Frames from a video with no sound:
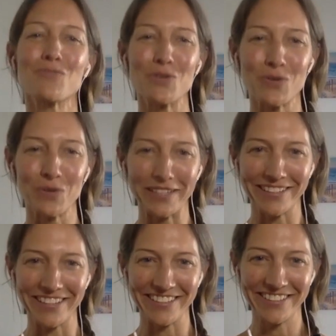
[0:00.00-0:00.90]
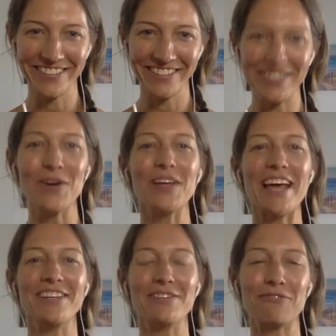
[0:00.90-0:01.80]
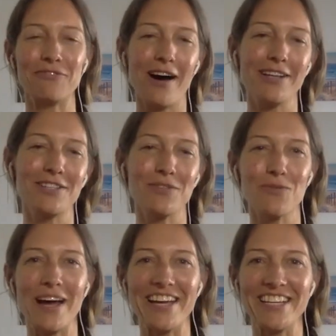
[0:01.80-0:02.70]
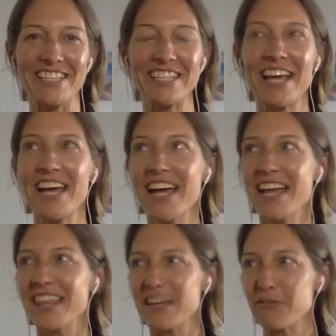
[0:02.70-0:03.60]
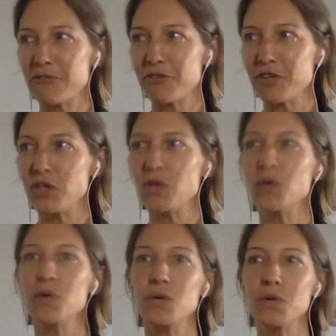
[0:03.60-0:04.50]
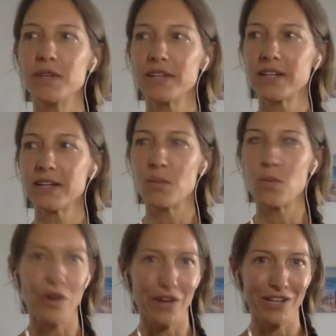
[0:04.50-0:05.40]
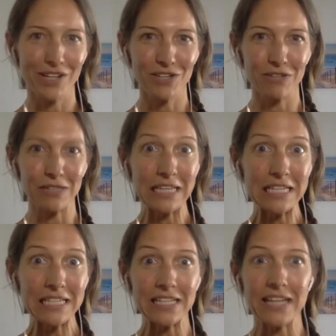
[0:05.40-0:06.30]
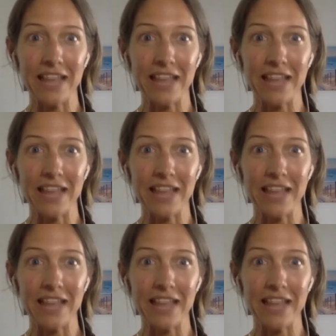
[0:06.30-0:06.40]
more quickly, you know, and you find the ways that for you work to release it.